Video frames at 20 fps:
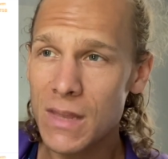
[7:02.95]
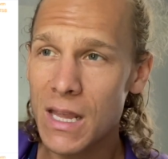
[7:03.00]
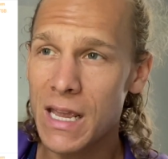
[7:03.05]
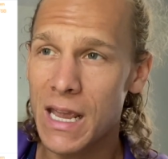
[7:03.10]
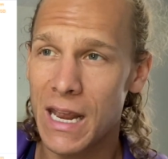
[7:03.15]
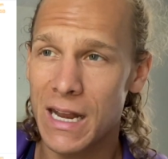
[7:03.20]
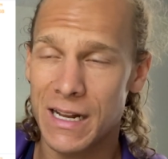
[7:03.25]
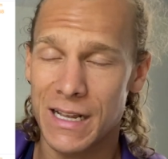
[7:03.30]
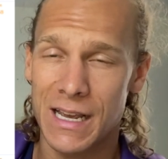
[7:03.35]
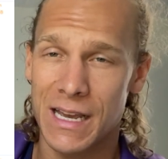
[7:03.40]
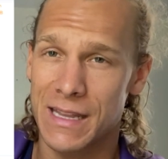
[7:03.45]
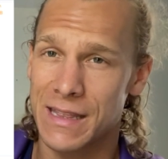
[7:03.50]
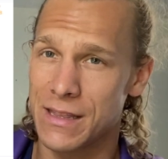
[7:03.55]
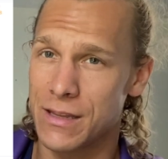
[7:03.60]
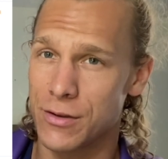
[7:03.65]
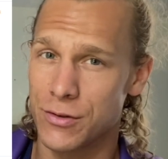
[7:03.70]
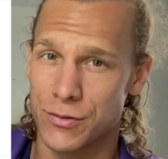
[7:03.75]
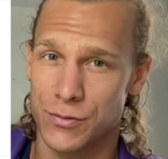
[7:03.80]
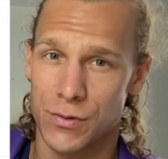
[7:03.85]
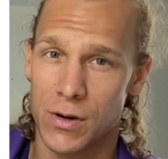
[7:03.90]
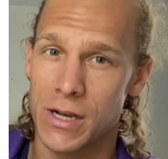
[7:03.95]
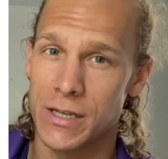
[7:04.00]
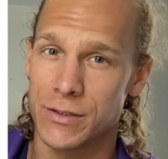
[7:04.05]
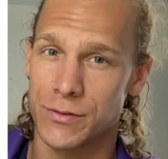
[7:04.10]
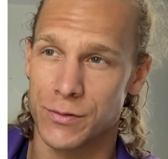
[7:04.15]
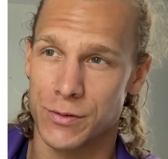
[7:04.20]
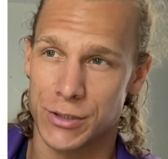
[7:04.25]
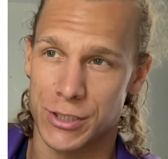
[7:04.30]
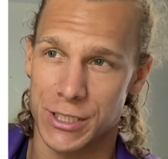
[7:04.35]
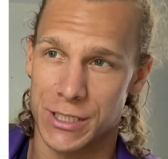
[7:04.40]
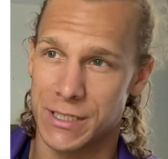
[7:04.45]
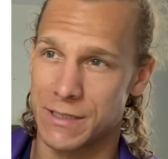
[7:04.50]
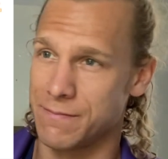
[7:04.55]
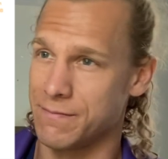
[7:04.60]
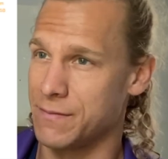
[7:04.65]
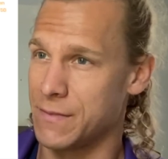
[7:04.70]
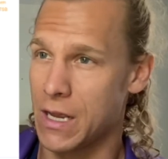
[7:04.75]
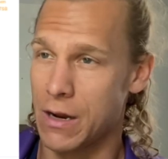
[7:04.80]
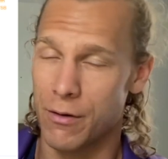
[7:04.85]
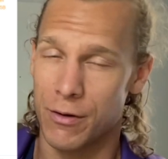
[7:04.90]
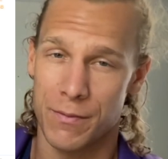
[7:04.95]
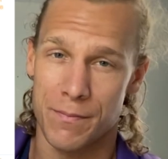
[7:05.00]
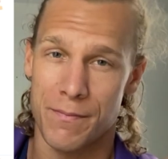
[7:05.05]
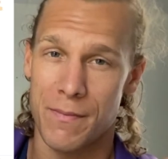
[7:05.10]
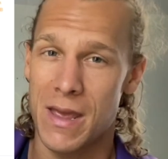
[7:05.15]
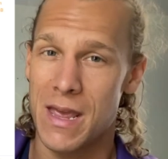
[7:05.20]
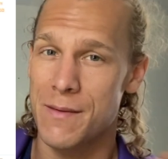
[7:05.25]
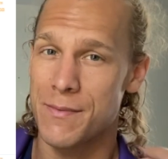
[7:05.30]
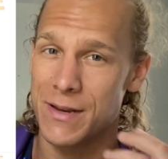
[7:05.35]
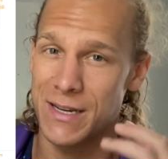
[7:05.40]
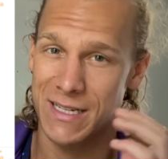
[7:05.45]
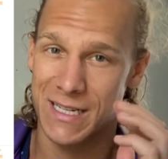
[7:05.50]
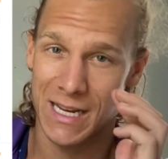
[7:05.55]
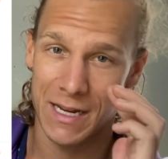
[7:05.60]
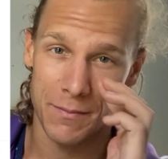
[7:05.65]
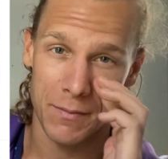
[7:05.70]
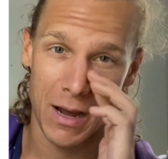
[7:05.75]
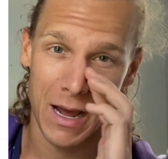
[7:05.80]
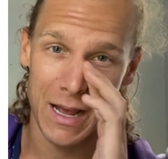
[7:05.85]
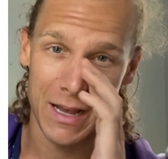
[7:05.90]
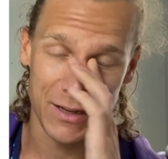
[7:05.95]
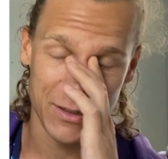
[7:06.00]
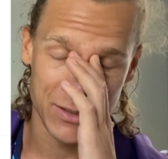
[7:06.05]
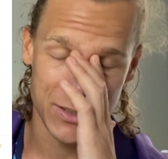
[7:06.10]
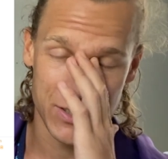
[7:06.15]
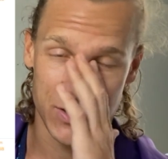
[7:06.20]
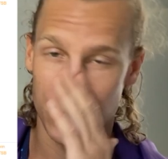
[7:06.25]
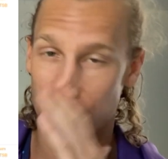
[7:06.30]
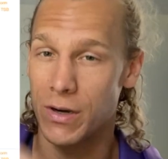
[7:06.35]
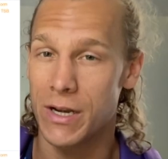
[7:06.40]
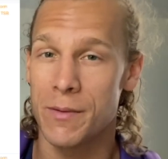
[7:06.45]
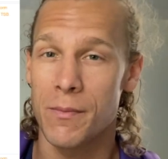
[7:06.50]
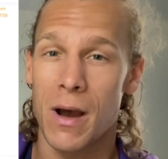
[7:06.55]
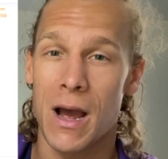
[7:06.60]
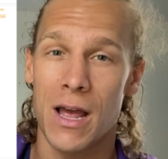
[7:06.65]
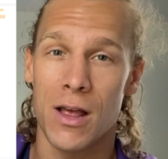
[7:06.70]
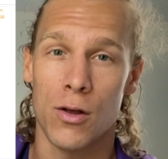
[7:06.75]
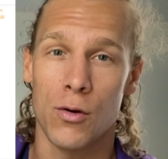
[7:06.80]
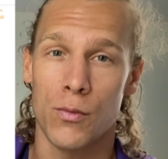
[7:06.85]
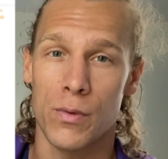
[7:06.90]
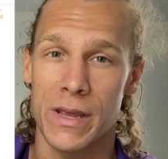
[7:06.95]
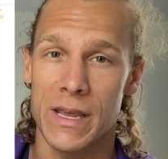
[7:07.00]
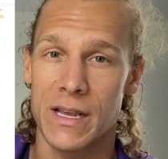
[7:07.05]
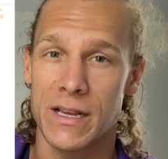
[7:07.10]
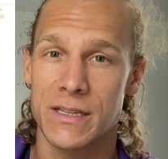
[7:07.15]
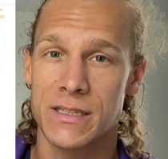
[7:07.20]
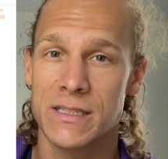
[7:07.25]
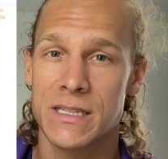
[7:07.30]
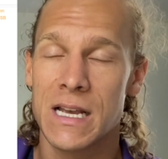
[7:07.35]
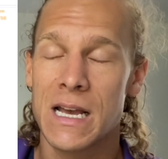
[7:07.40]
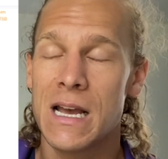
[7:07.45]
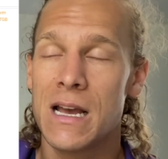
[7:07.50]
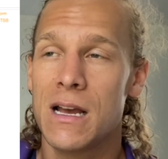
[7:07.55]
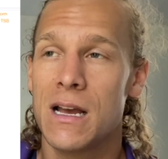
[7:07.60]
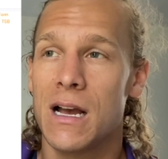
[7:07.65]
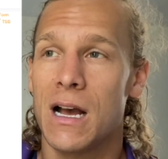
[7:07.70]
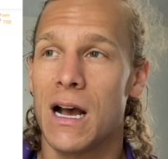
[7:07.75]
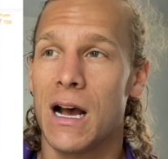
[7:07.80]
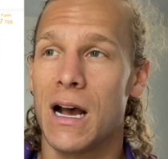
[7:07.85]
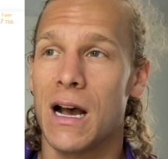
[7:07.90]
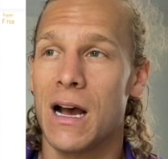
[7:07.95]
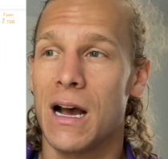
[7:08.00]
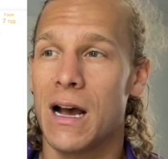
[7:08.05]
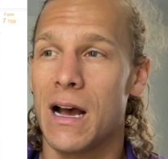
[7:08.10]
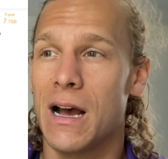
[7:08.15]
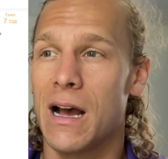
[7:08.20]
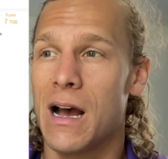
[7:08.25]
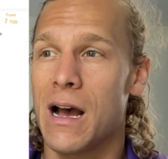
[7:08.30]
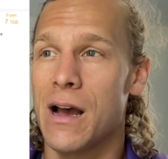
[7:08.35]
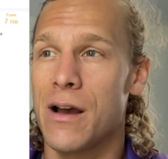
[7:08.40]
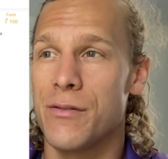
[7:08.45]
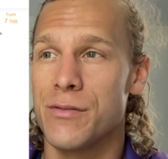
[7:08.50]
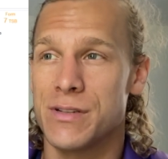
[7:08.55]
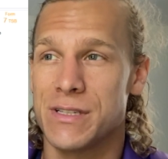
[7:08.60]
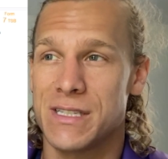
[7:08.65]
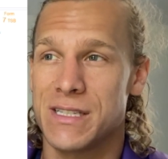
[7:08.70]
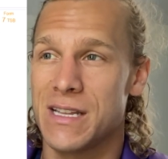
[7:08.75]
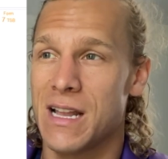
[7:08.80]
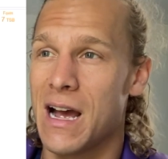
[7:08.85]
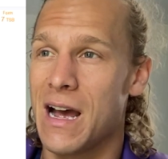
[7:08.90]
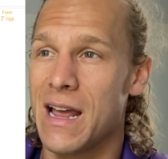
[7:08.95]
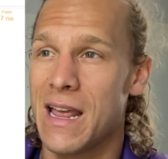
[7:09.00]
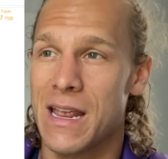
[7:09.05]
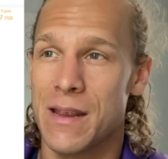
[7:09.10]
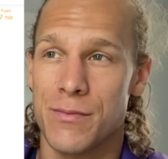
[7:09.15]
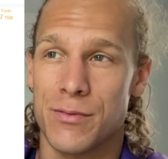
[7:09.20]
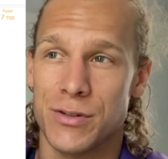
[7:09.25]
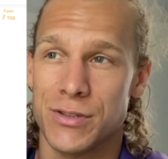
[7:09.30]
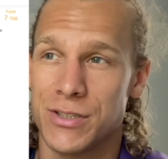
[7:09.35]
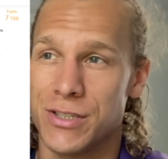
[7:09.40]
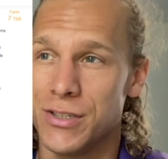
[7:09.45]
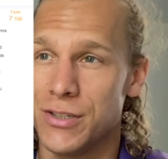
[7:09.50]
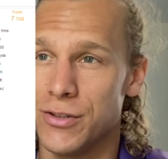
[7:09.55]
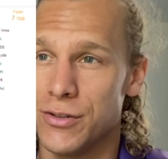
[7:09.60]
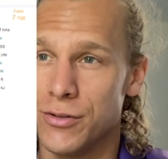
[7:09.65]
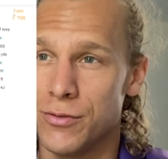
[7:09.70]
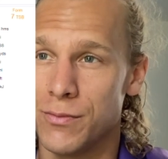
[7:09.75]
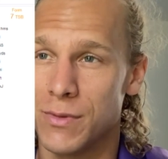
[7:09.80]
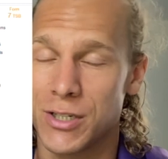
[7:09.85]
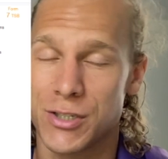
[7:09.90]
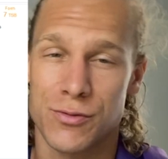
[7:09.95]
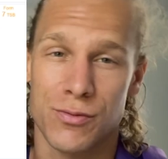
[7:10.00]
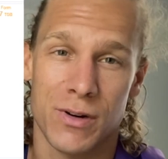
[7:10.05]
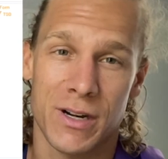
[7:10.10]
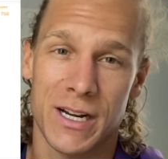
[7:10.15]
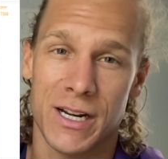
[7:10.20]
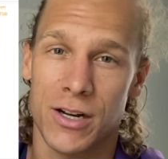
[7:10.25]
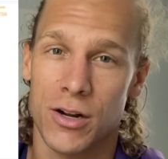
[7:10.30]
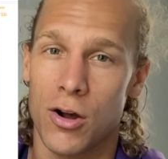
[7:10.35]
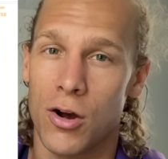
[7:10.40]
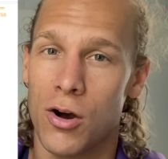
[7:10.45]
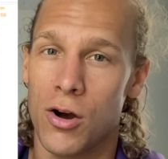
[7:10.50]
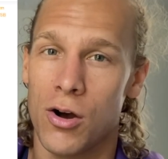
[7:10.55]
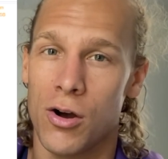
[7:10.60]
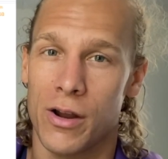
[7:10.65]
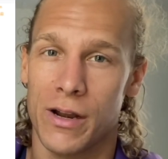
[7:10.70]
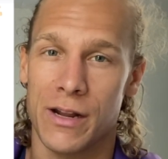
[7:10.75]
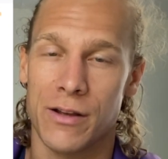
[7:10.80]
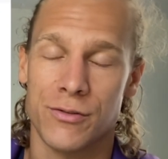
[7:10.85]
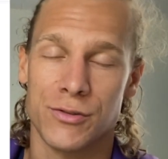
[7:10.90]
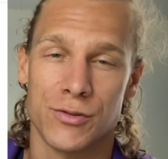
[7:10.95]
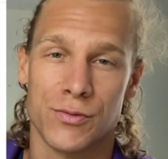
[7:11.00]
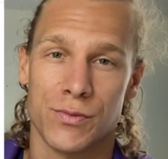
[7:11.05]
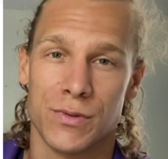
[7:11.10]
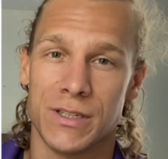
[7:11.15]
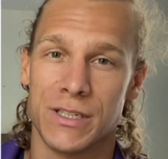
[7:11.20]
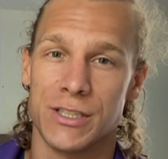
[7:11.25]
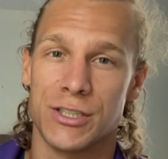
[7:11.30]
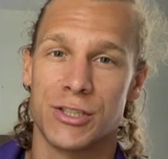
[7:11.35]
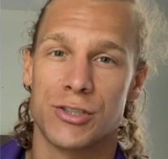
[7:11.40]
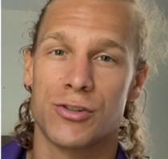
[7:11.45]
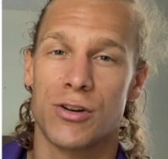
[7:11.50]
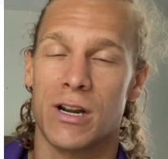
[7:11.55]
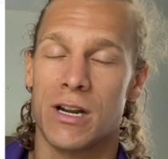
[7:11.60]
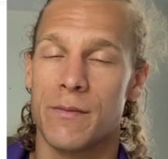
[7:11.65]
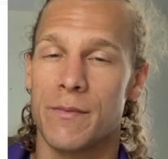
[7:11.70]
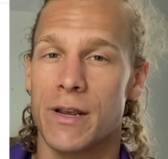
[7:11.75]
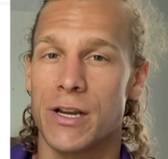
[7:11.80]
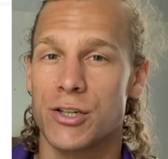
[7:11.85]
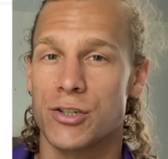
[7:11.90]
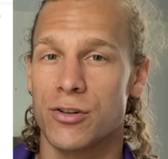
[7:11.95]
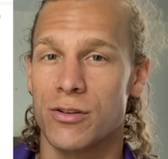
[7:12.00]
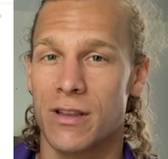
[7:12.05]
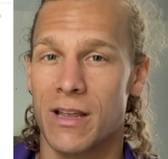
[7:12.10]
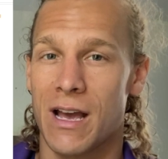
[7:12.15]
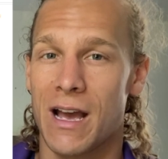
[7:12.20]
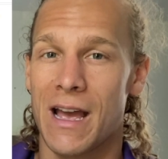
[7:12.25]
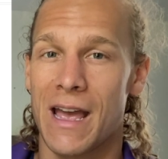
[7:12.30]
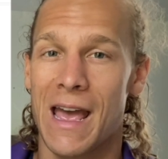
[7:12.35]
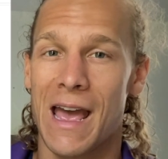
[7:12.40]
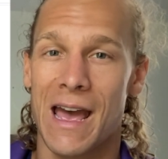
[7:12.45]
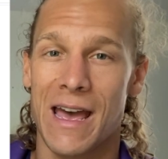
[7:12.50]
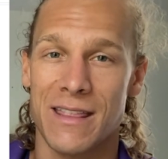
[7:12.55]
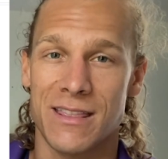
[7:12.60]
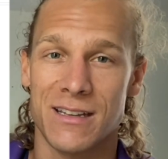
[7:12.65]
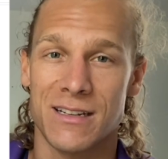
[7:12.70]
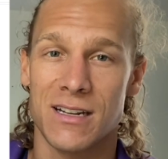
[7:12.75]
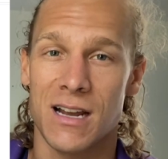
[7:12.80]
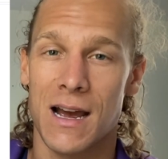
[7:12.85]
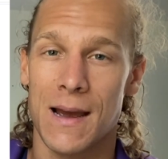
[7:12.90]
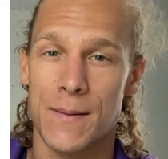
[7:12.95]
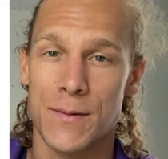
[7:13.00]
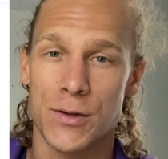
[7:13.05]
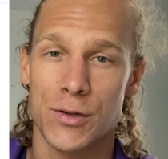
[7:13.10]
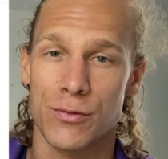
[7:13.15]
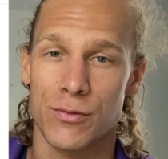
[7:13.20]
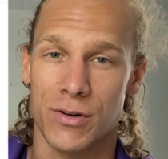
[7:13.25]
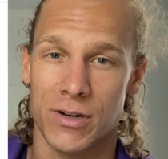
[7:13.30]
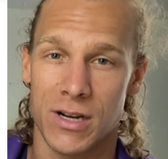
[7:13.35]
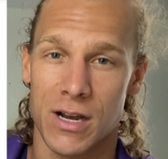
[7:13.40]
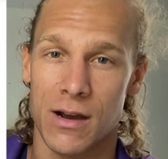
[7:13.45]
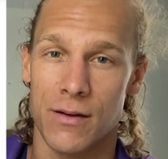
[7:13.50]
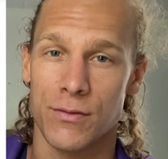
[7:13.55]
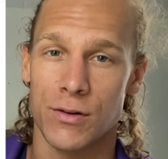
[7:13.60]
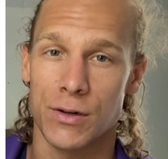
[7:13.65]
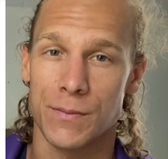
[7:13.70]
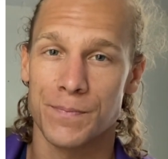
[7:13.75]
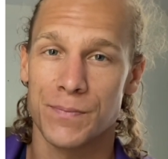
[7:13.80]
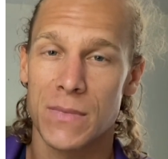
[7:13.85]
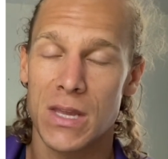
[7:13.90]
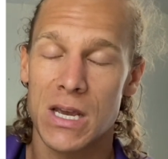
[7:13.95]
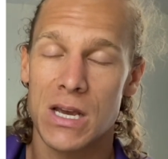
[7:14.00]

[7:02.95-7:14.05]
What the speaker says: And again, those runs were they were maybe 10 miles, 20-mile weeks. I was not able to do much running at all, and I was really just trying to make sure that I had the time to recover.